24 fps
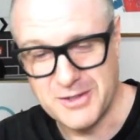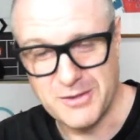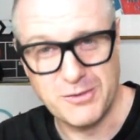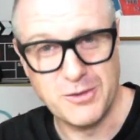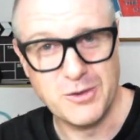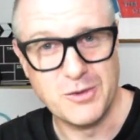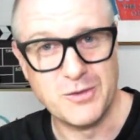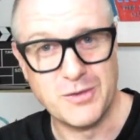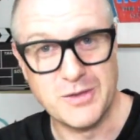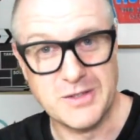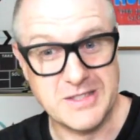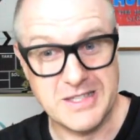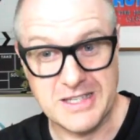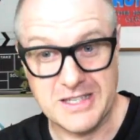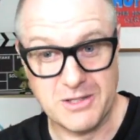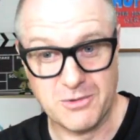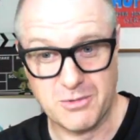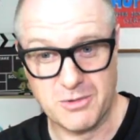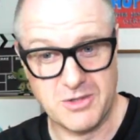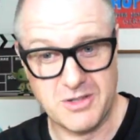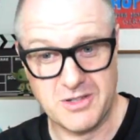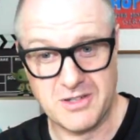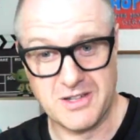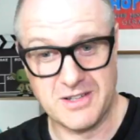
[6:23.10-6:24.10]
few scenes
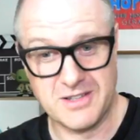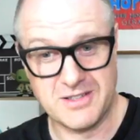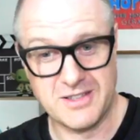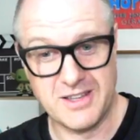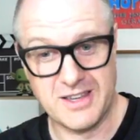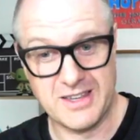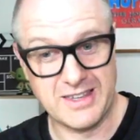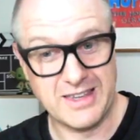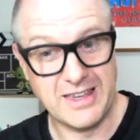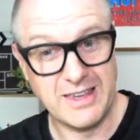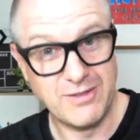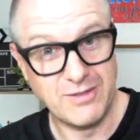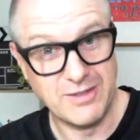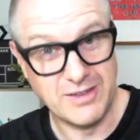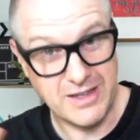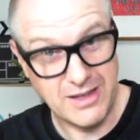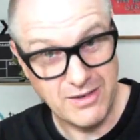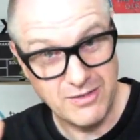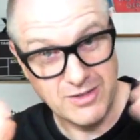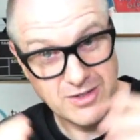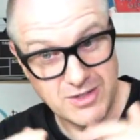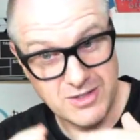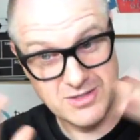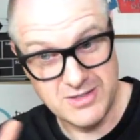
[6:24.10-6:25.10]
which are just like,
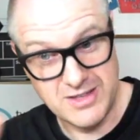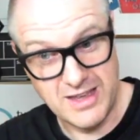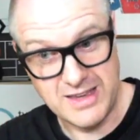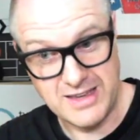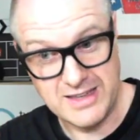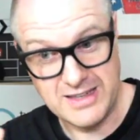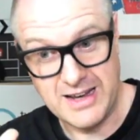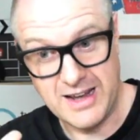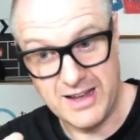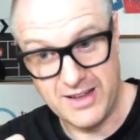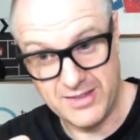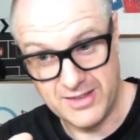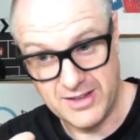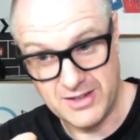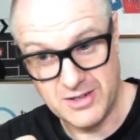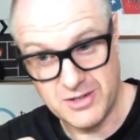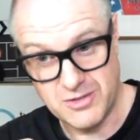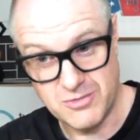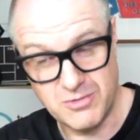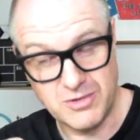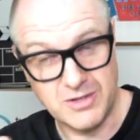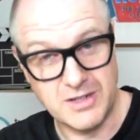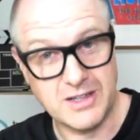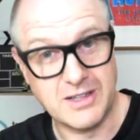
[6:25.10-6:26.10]
even just taken out, they're
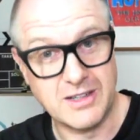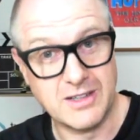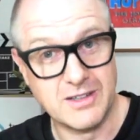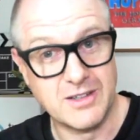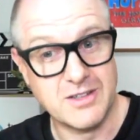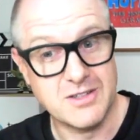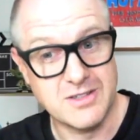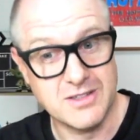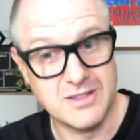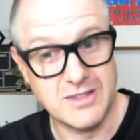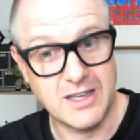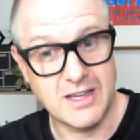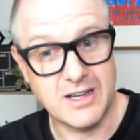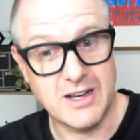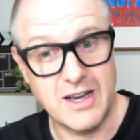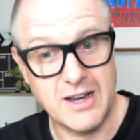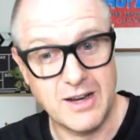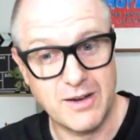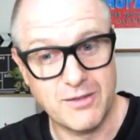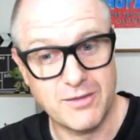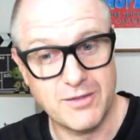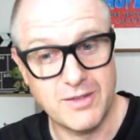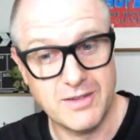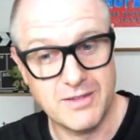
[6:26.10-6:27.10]
just ridiculous, and they
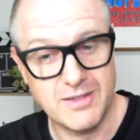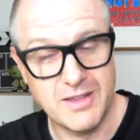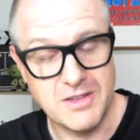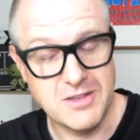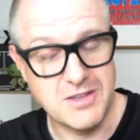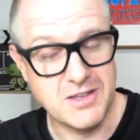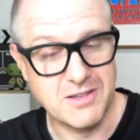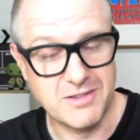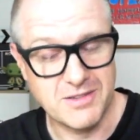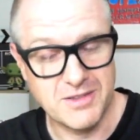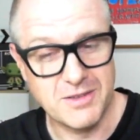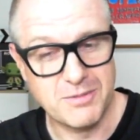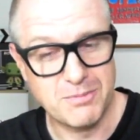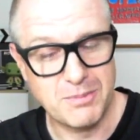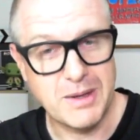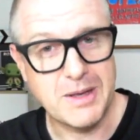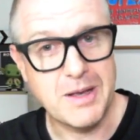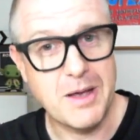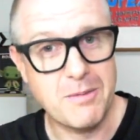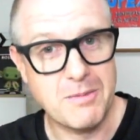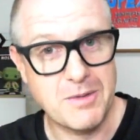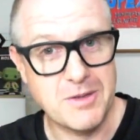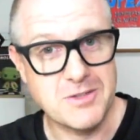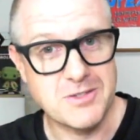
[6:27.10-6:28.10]
kind of
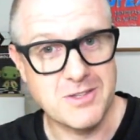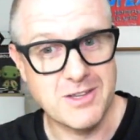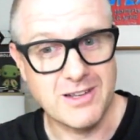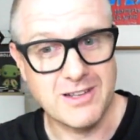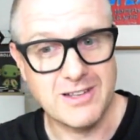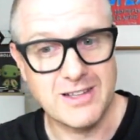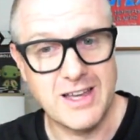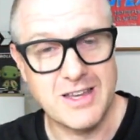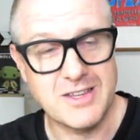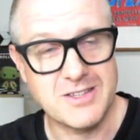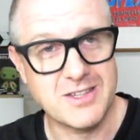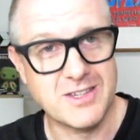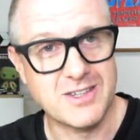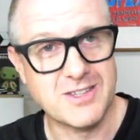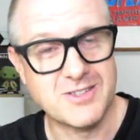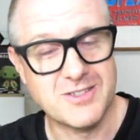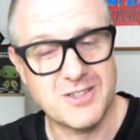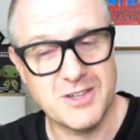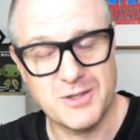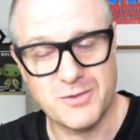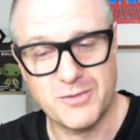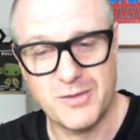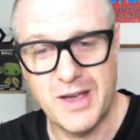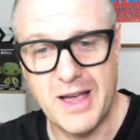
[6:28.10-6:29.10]
become instant classics
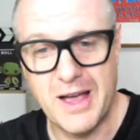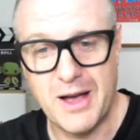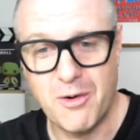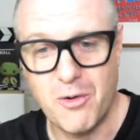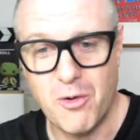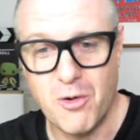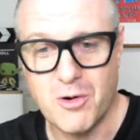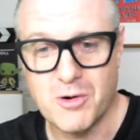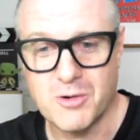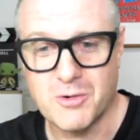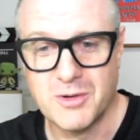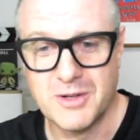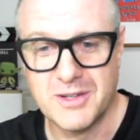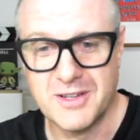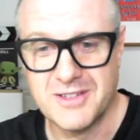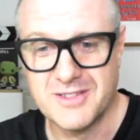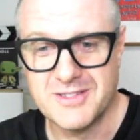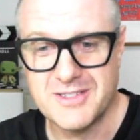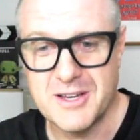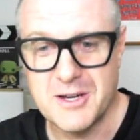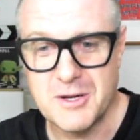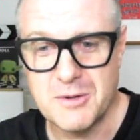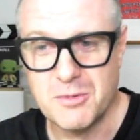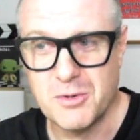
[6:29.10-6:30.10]
just for how awkward and
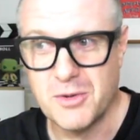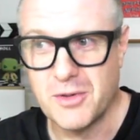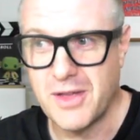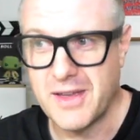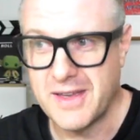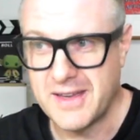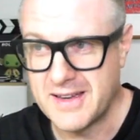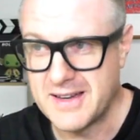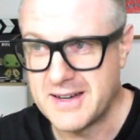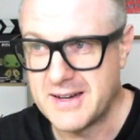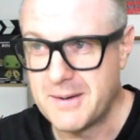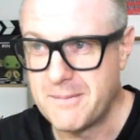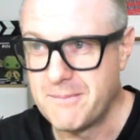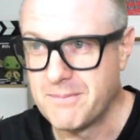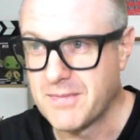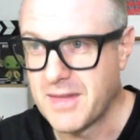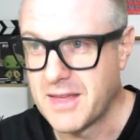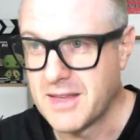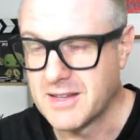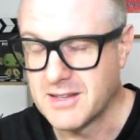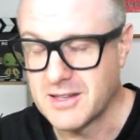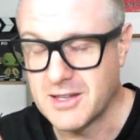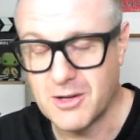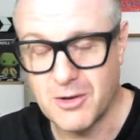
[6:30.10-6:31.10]
terrible they are.
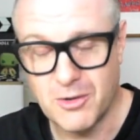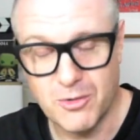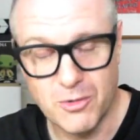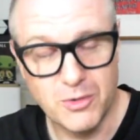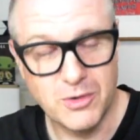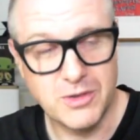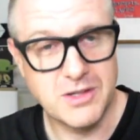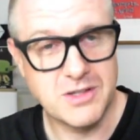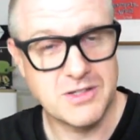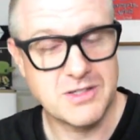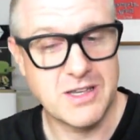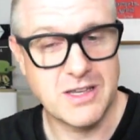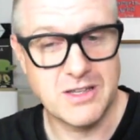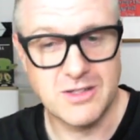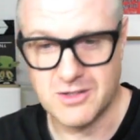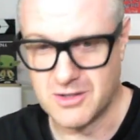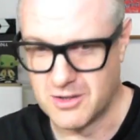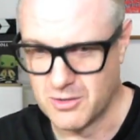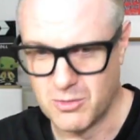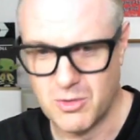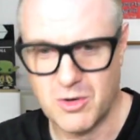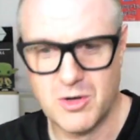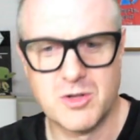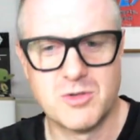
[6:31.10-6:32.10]
And you know, all these things,
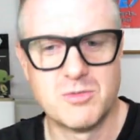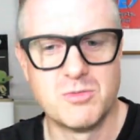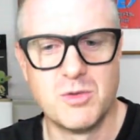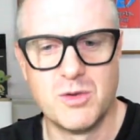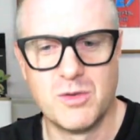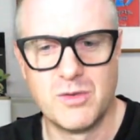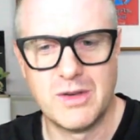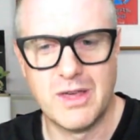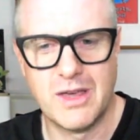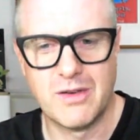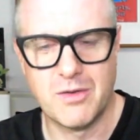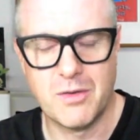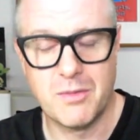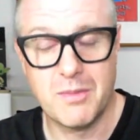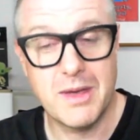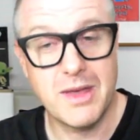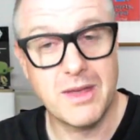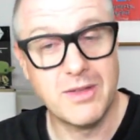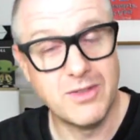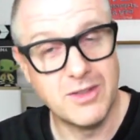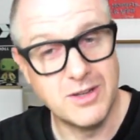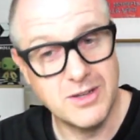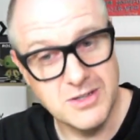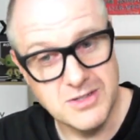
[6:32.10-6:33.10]
the worst movie ever
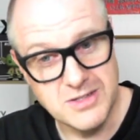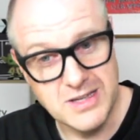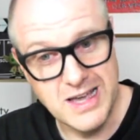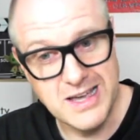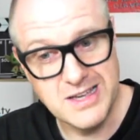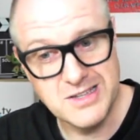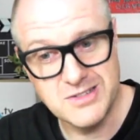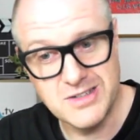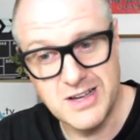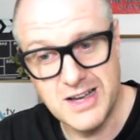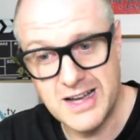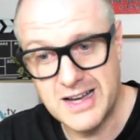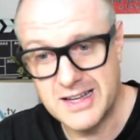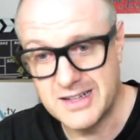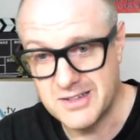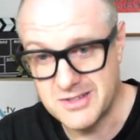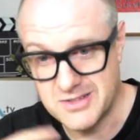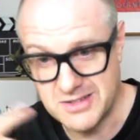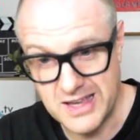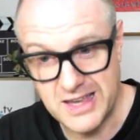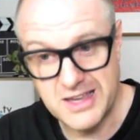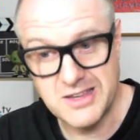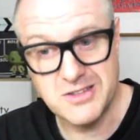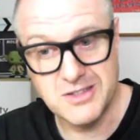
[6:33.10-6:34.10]
made, The Disaster
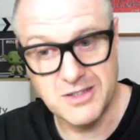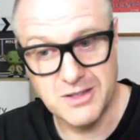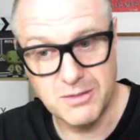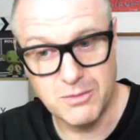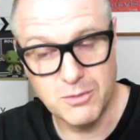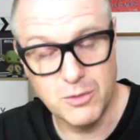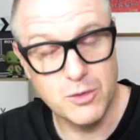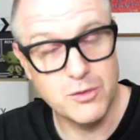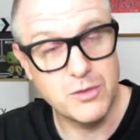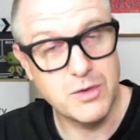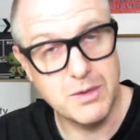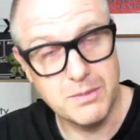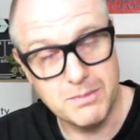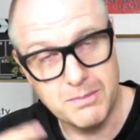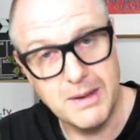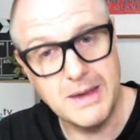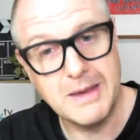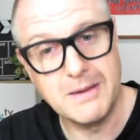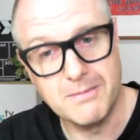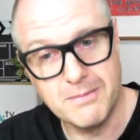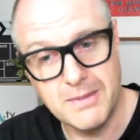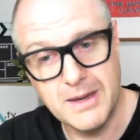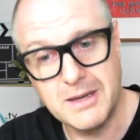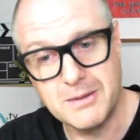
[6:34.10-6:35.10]
Artist, excellent movie
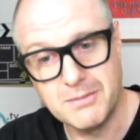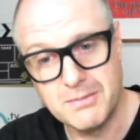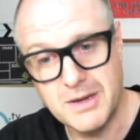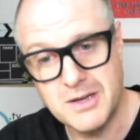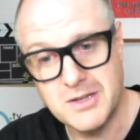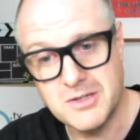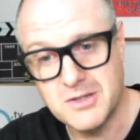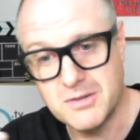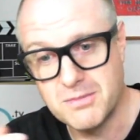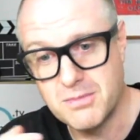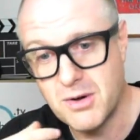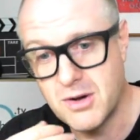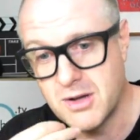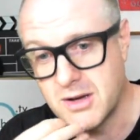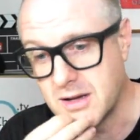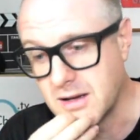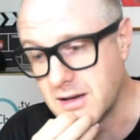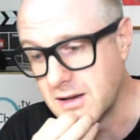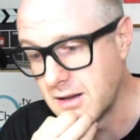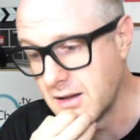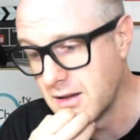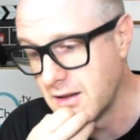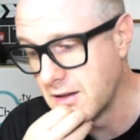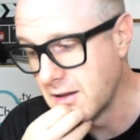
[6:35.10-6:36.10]
made based upon it.
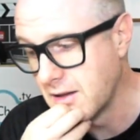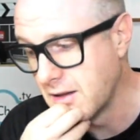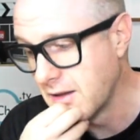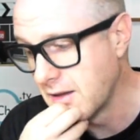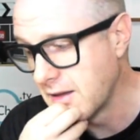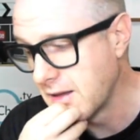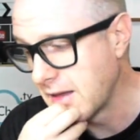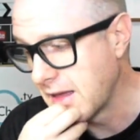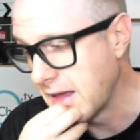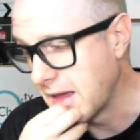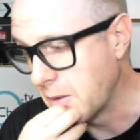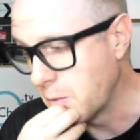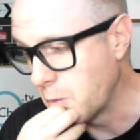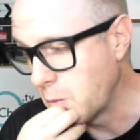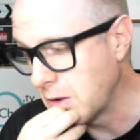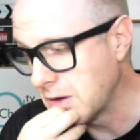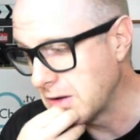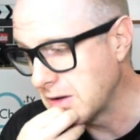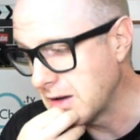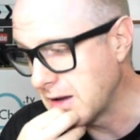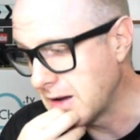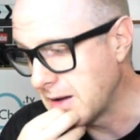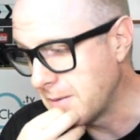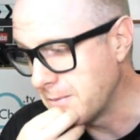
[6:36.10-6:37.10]
And
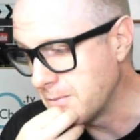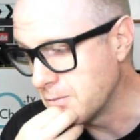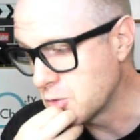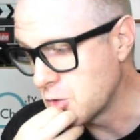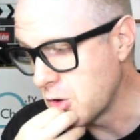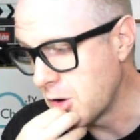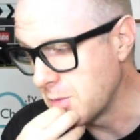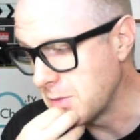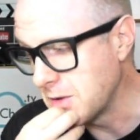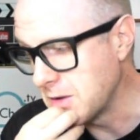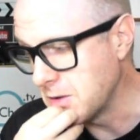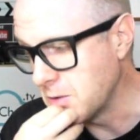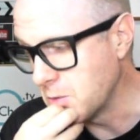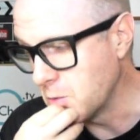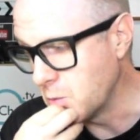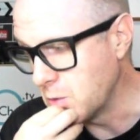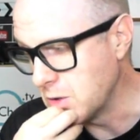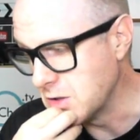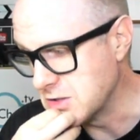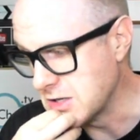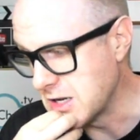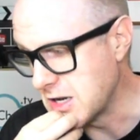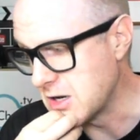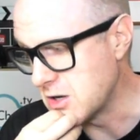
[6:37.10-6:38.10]
when Tommy
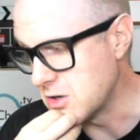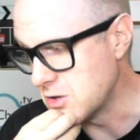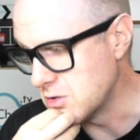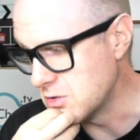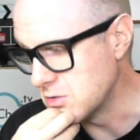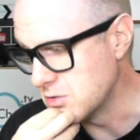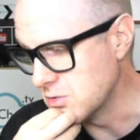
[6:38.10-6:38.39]
Wiseau